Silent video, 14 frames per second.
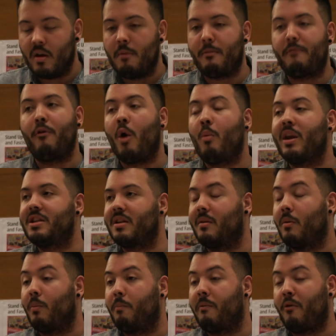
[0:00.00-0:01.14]
Before
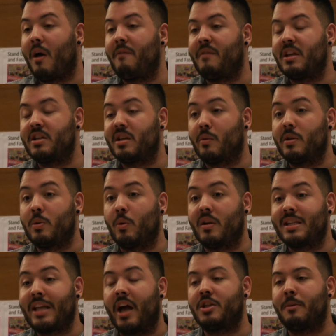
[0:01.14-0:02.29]
I finish, I want to
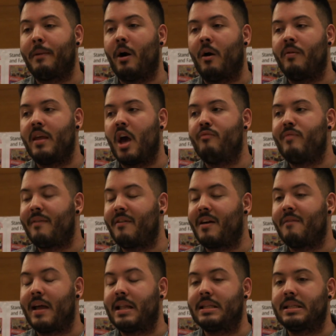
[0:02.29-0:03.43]
touch a bit on the horrific
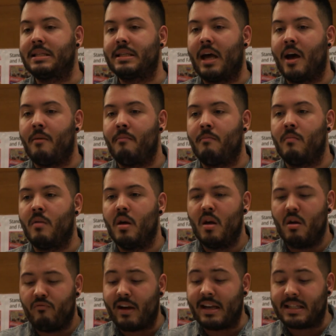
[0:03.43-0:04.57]
events
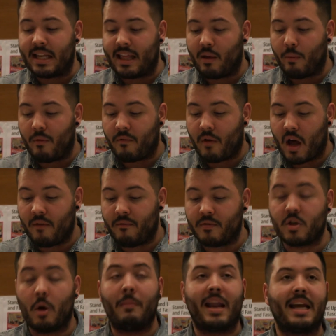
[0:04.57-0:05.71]
recently that we've kind of
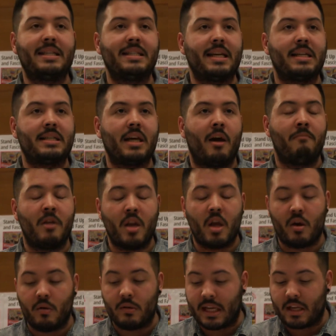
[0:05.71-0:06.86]
dominated the
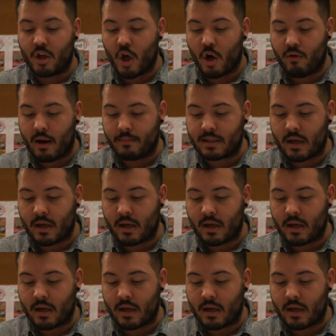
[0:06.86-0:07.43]
news in Europe.